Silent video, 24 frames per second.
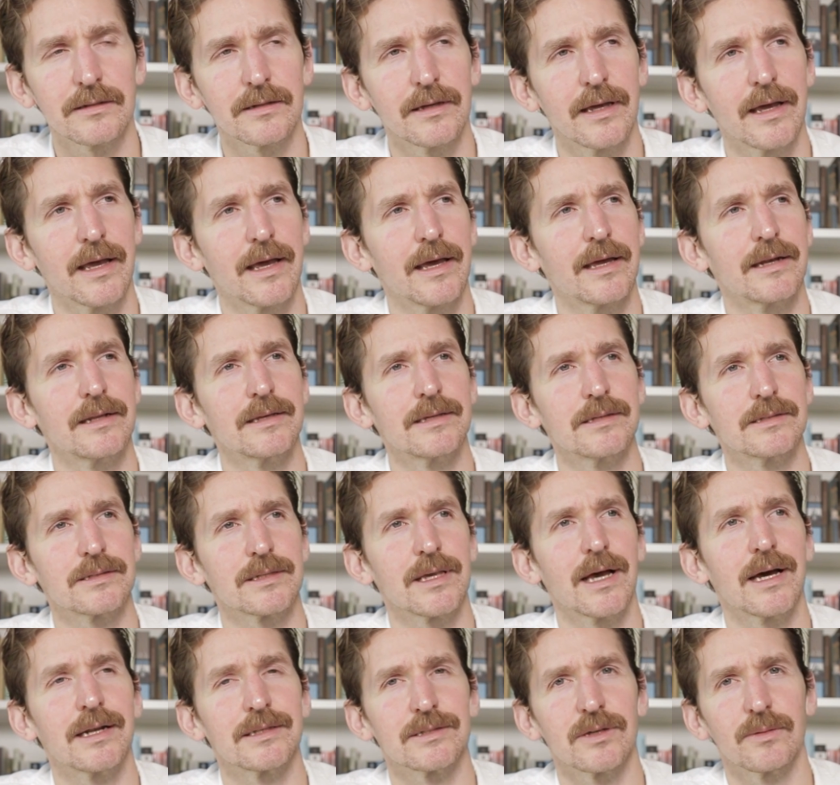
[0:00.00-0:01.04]
and he's
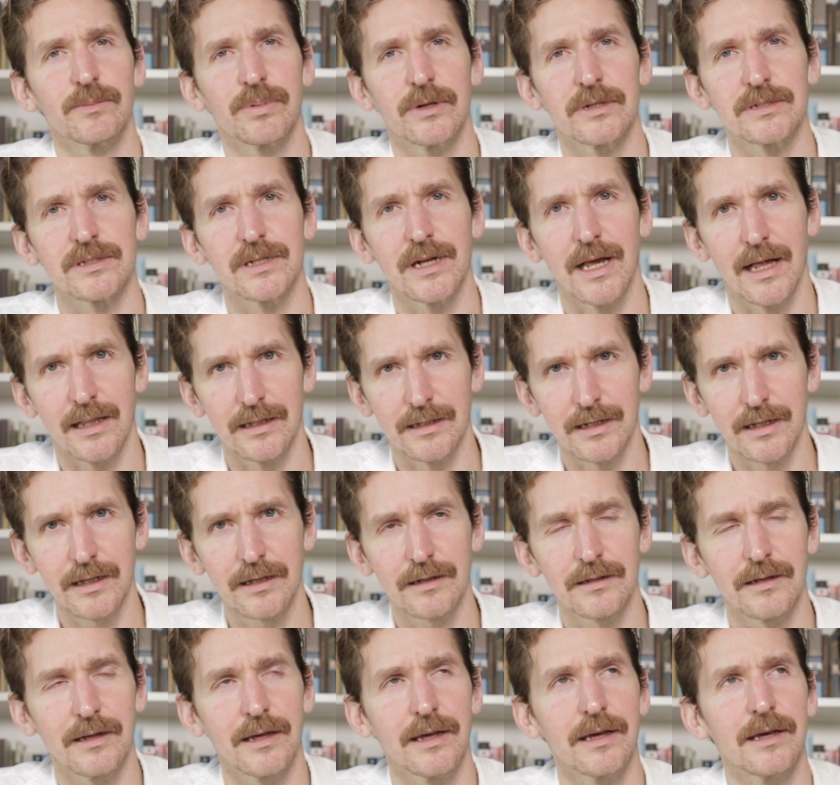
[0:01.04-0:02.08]
got his own personality,
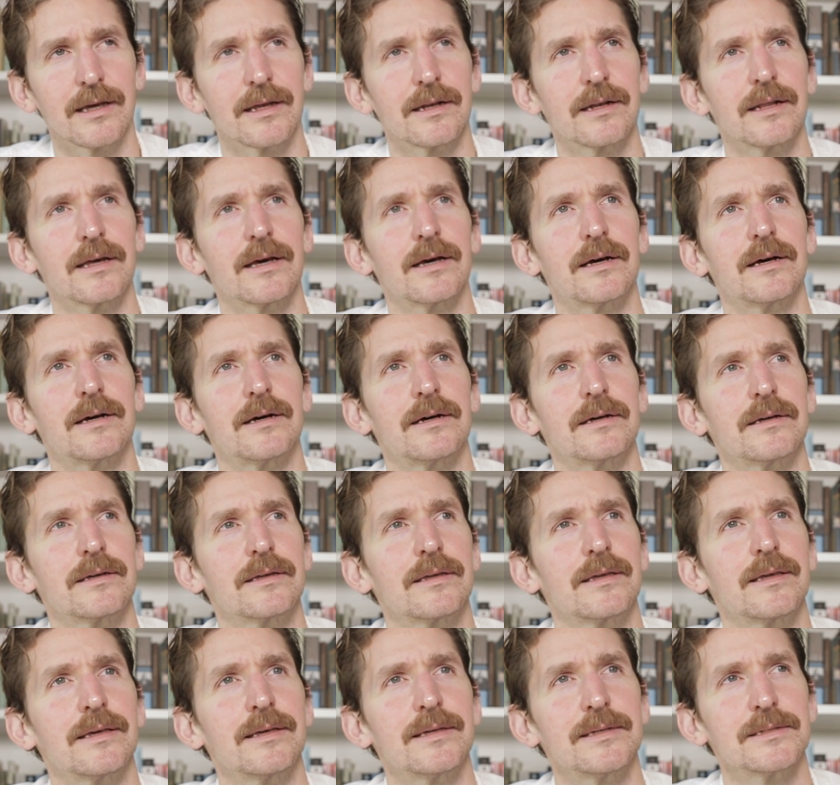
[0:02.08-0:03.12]
and
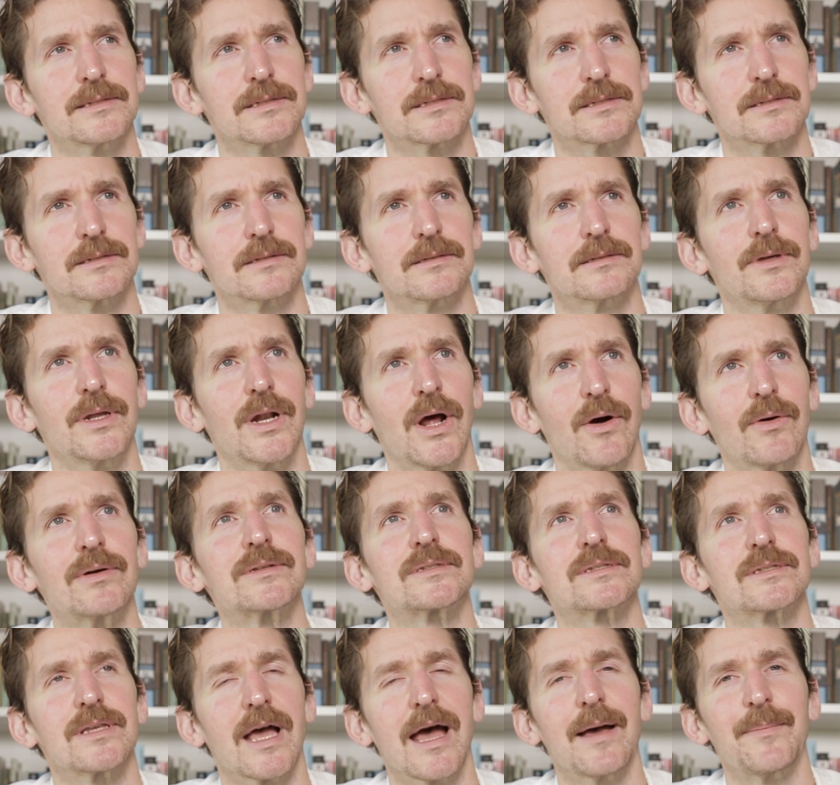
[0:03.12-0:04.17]
he's, you know,
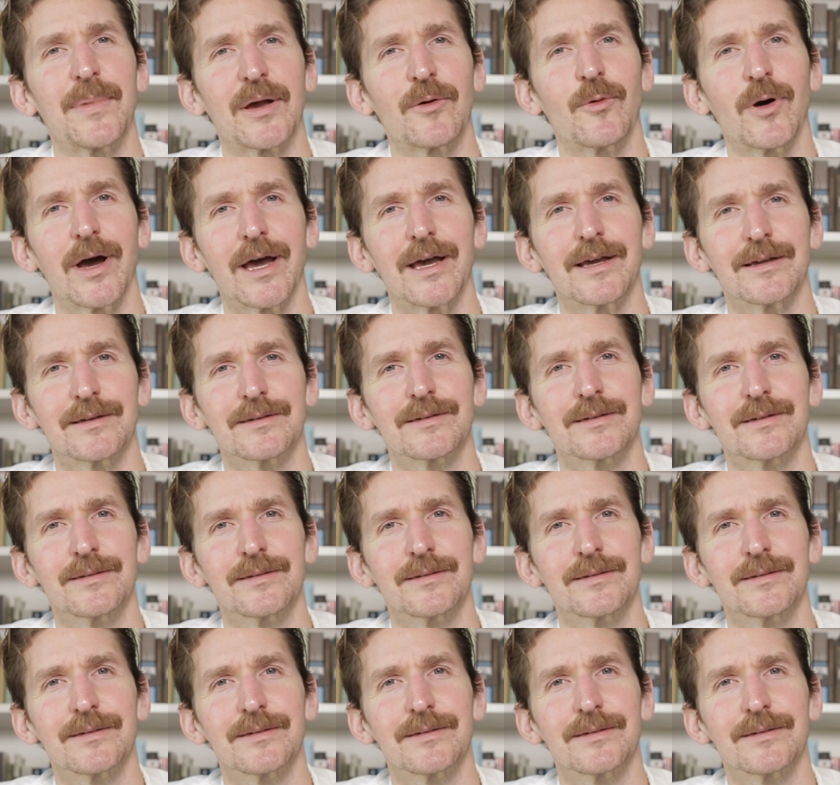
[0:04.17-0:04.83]
it's the Hemingway